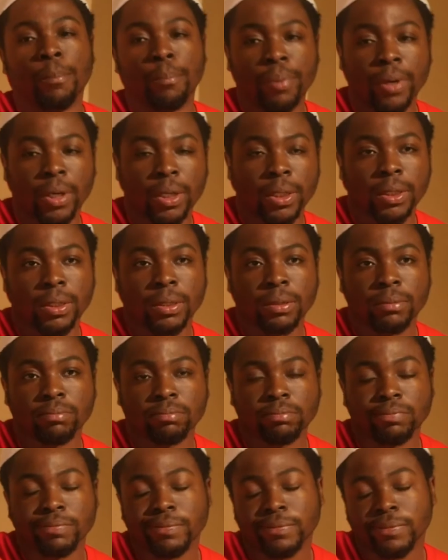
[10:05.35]
but
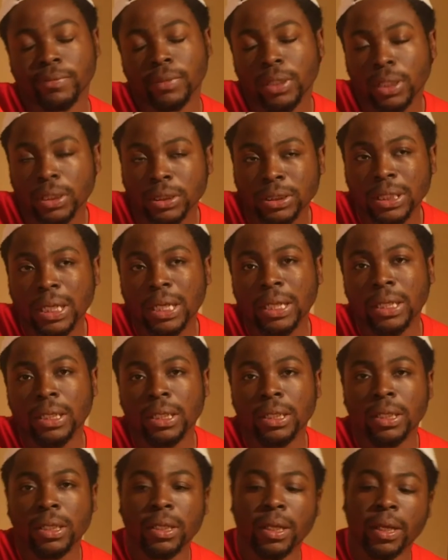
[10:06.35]
it's not
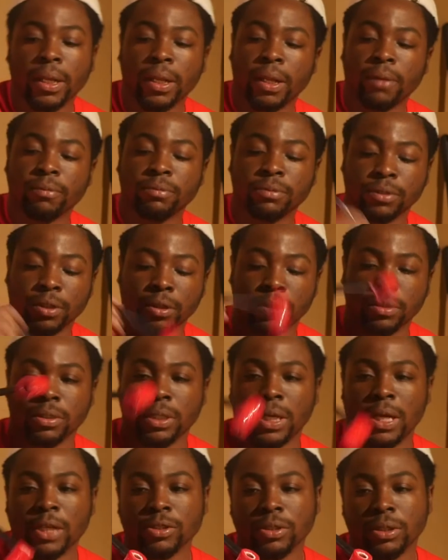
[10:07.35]
needed, and I've started
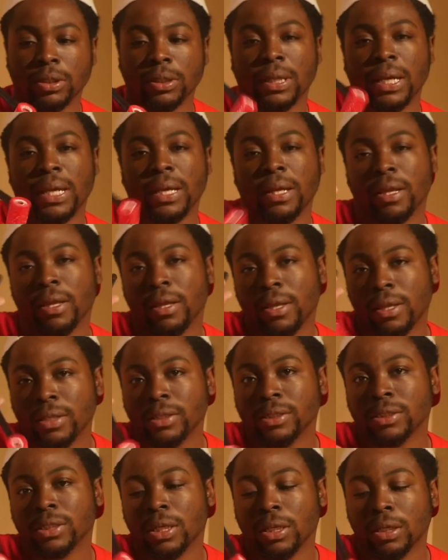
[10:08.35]
to actually like
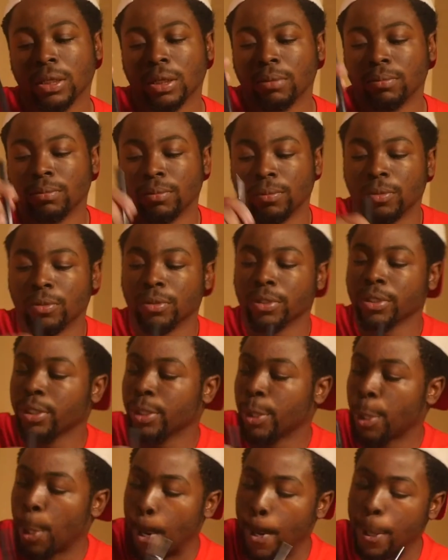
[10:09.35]
this a lot more.
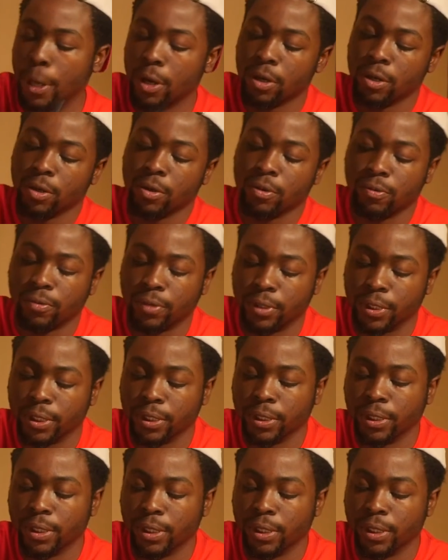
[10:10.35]
Where